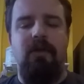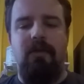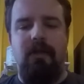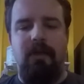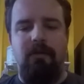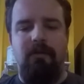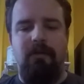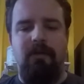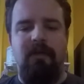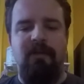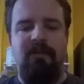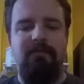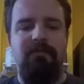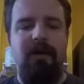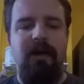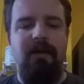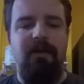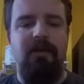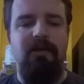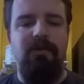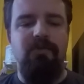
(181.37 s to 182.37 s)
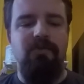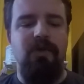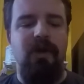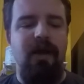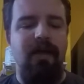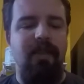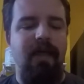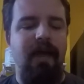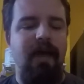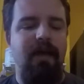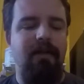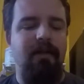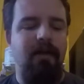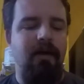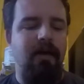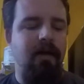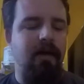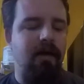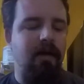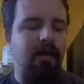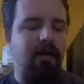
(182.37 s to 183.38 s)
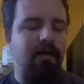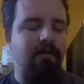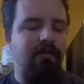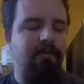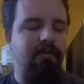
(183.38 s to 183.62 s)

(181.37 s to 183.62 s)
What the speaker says: like really inspired to try that.